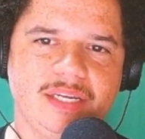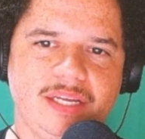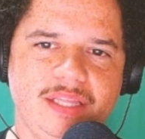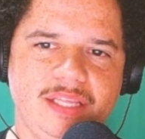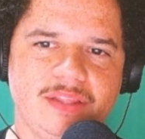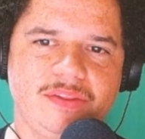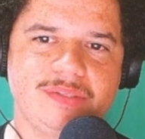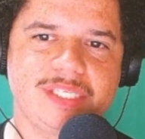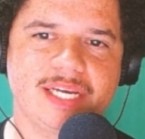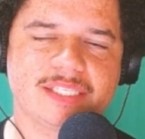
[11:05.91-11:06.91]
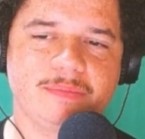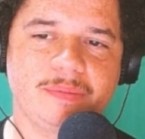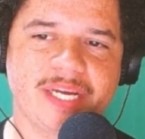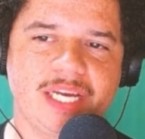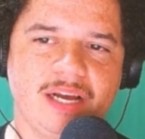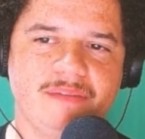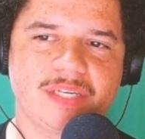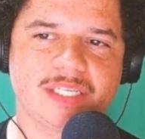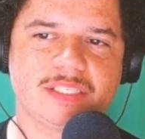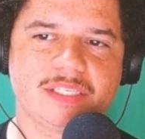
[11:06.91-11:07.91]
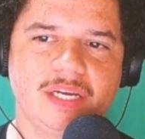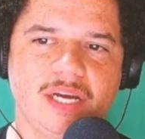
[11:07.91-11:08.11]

In the enthusiasm of my confidence,